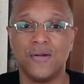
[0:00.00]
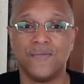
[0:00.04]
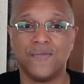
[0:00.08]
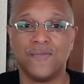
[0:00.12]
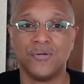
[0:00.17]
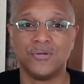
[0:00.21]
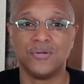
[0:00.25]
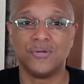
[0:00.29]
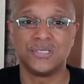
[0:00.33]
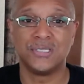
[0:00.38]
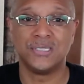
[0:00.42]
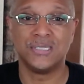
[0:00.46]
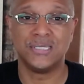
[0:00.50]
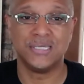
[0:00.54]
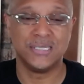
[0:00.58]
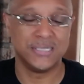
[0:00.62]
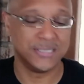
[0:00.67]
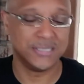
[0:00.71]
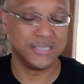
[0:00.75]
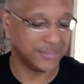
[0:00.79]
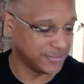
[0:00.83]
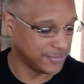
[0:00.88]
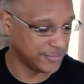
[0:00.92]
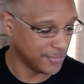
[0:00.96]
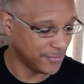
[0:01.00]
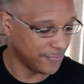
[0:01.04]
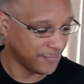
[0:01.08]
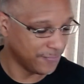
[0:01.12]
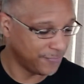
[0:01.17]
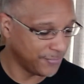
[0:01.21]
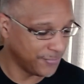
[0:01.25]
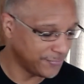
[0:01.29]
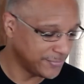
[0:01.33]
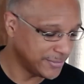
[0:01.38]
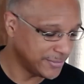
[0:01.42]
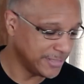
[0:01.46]
verses
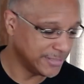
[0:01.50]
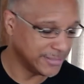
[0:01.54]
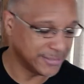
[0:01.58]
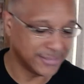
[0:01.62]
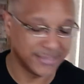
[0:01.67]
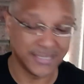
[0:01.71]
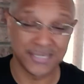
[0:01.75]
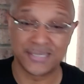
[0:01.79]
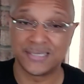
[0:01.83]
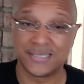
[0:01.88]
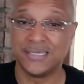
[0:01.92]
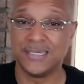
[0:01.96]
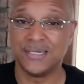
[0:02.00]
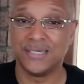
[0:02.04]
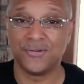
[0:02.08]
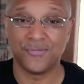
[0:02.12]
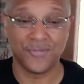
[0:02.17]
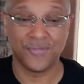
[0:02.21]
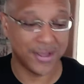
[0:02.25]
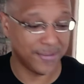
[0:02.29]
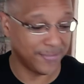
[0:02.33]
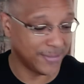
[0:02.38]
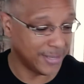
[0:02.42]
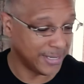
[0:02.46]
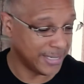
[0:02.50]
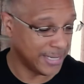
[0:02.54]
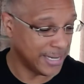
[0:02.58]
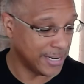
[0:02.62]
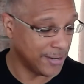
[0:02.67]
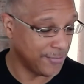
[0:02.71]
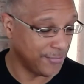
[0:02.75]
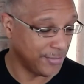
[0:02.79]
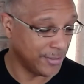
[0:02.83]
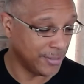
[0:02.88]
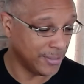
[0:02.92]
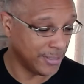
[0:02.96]
15 and 16 around that
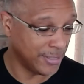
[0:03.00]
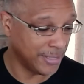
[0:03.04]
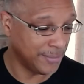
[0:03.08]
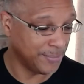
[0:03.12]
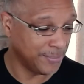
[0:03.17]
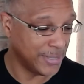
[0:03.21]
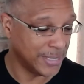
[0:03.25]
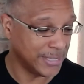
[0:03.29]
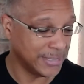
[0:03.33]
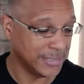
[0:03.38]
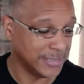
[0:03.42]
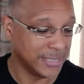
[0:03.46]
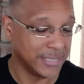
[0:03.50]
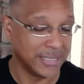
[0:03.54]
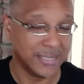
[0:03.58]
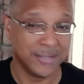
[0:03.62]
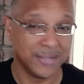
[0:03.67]
area. Amen.